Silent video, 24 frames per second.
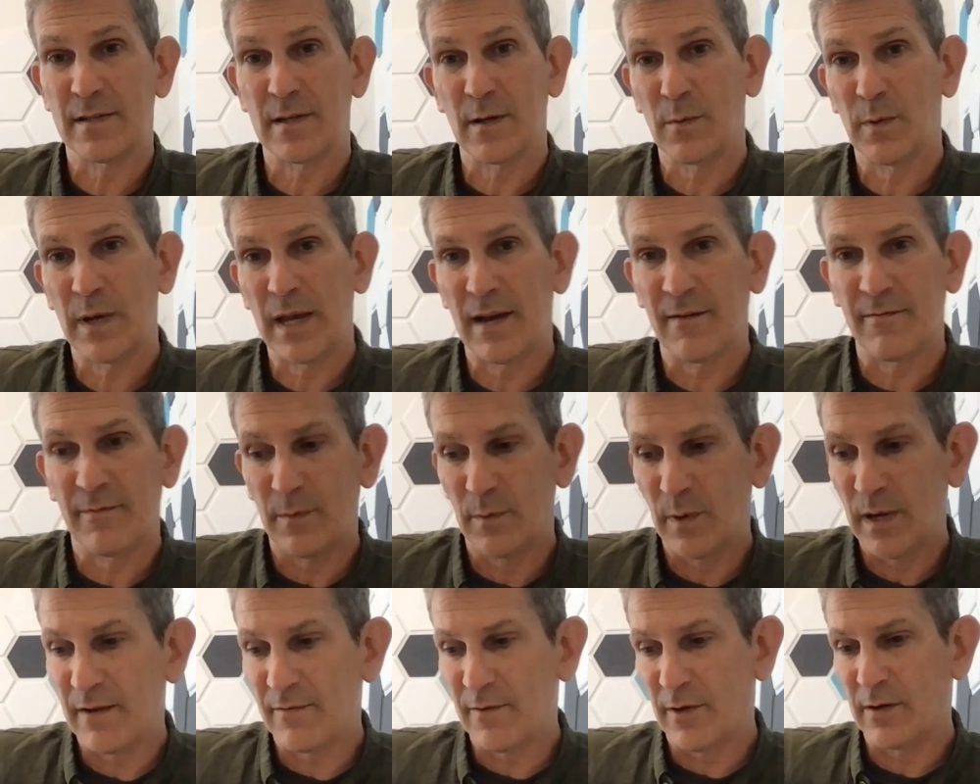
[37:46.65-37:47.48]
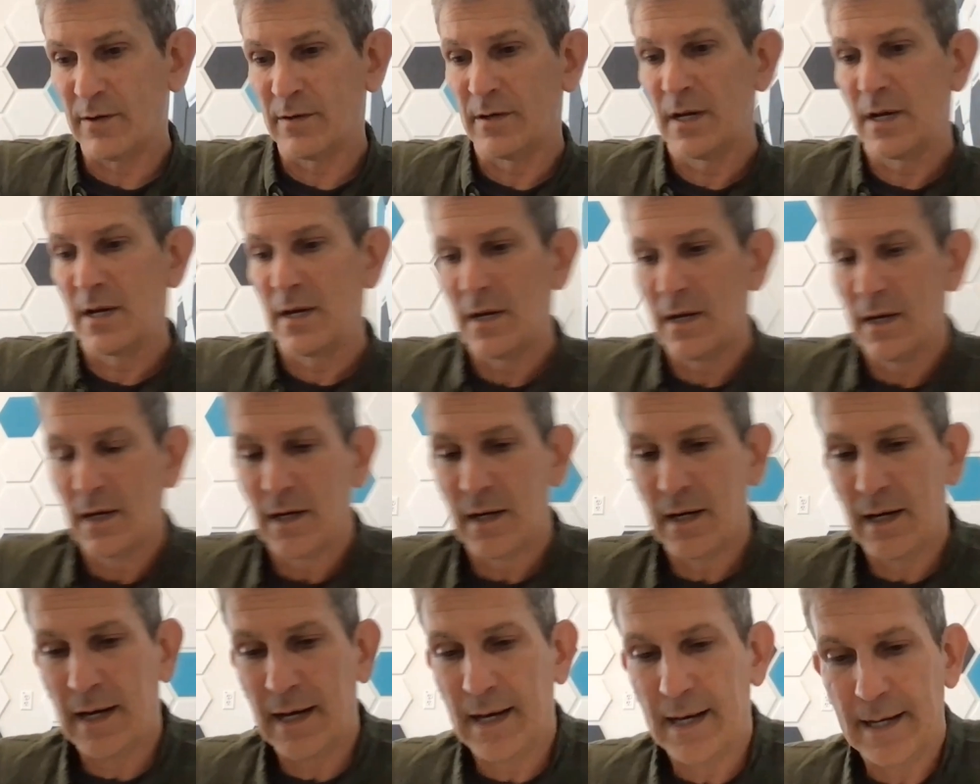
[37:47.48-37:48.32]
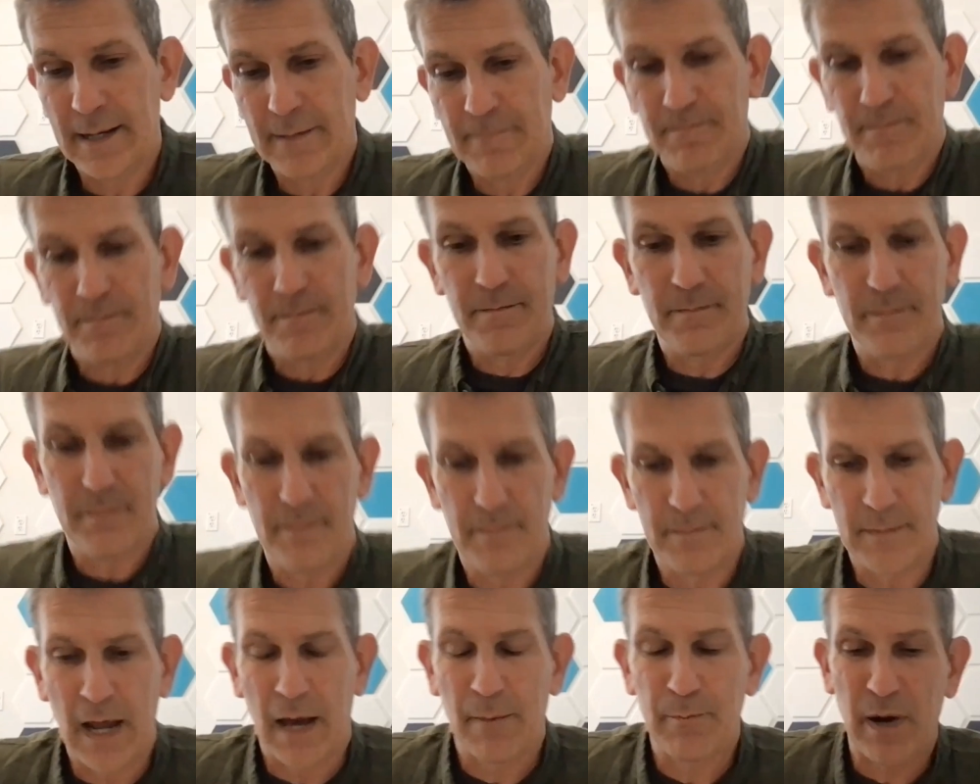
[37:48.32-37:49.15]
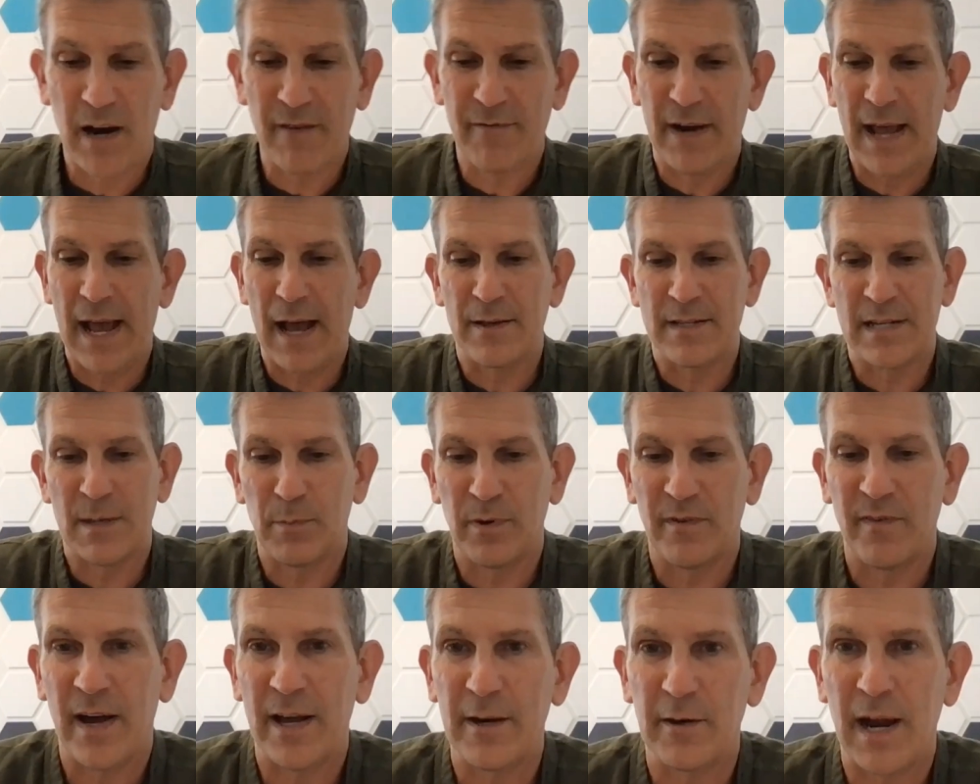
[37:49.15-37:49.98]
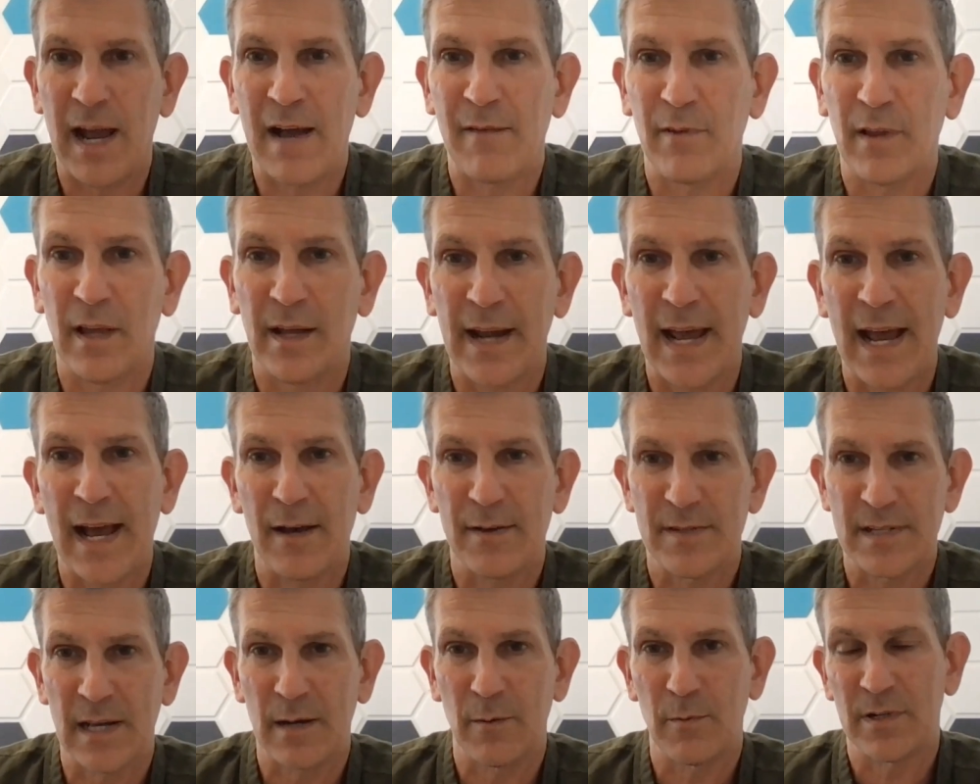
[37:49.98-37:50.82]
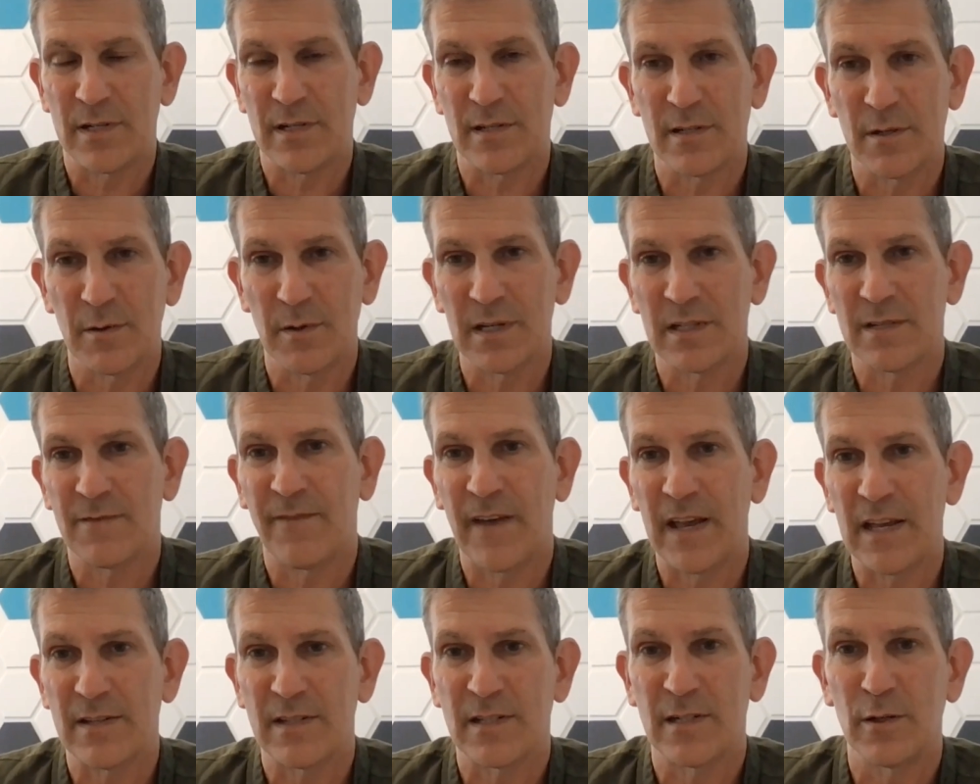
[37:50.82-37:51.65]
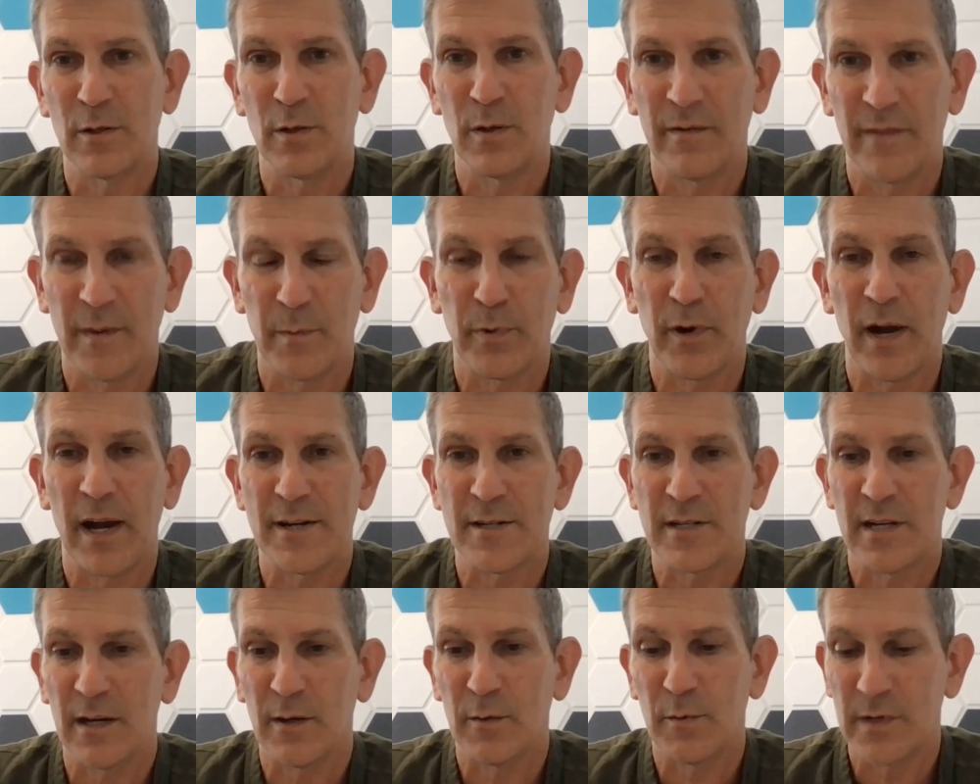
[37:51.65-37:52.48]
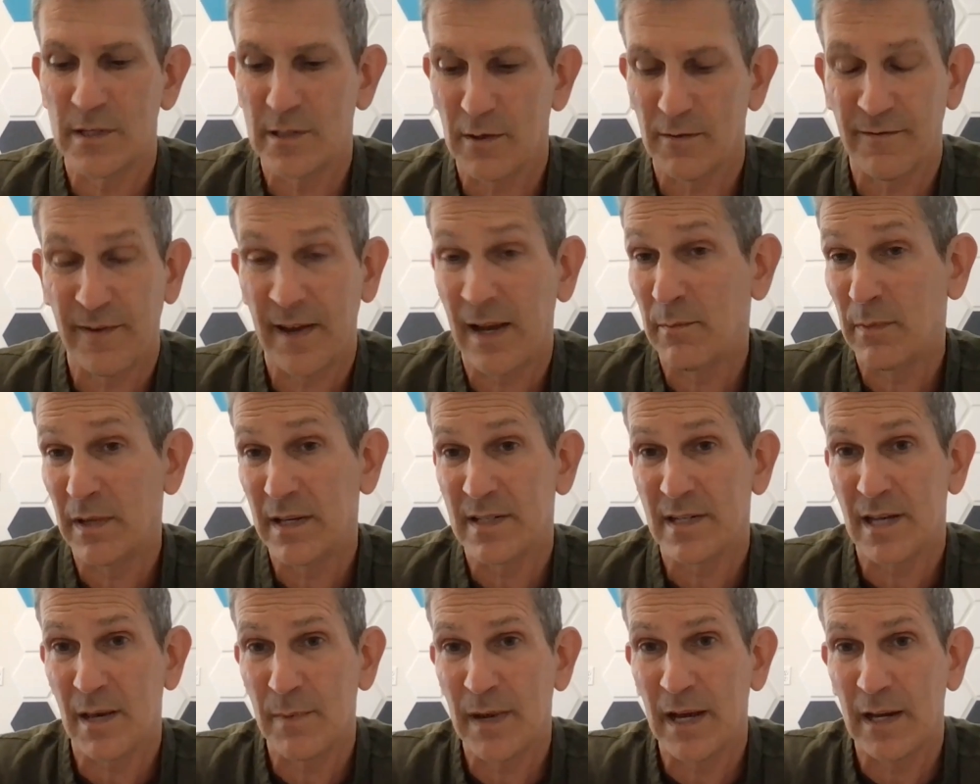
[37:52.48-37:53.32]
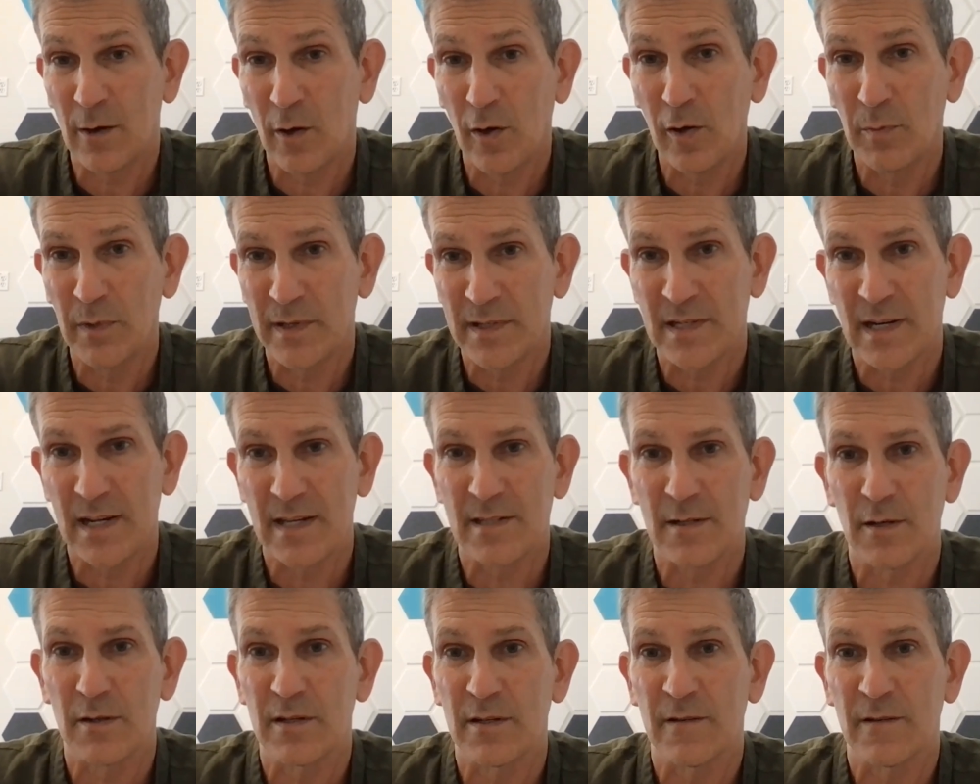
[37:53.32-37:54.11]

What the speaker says: So we have our nonprofit housing provider, Avalon Housing, which is doing phase 2 of the project, which are families coming out of homelessness.